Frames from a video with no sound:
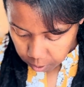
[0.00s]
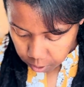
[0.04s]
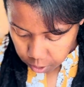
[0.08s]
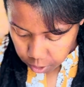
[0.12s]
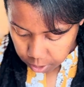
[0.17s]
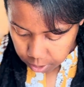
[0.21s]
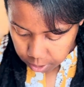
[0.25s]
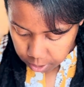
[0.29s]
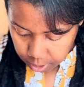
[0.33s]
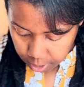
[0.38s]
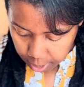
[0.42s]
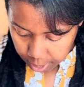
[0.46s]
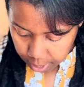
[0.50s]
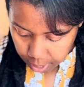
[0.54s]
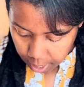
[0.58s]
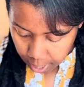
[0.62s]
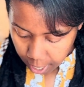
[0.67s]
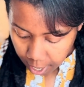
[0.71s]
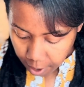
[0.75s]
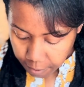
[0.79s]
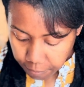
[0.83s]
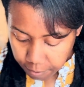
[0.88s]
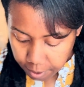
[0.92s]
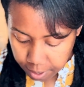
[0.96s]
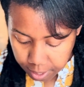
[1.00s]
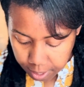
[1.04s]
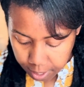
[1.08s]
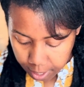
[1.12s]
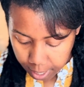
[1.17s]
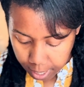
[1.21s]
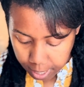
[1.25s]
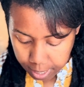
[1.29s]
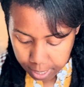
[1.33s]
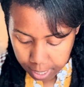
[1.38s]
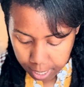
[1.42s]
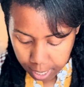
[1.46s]
to set
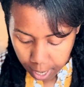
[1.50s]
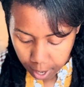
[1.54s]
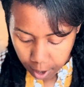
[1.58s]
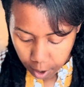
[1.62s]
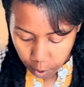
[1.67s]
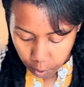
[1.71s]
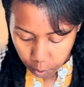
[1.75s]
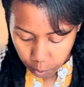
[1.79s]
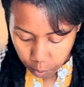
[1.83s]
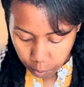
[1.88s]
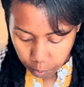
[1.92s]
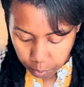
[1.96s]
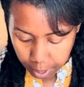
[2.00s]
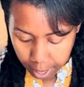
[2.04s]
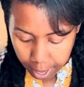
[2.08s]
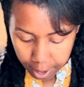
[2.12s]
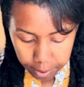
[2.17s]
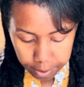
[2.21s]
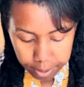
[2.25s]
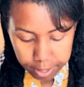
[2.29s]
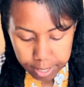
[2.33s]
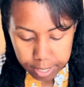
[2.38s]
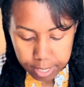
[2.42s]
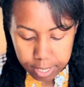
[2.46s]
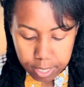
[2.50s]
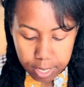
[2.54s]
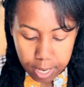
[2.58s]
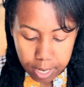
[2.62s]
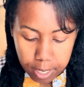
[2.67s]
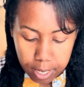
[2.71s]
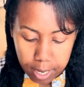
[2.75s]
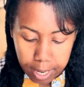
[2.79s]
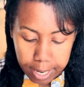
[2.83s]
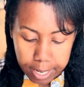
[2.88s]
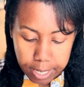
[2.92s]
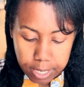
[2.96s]
everything that I own out in the
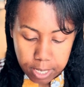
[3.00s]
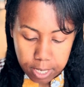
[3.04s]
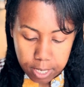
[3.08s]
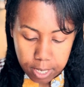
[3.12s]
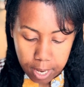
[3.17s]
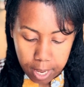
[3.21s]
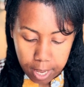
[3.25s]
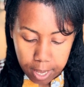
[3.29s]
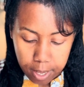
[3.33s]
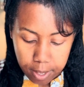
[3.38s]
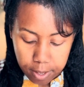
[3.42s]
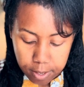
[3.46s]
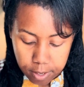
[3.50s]
sunlight today.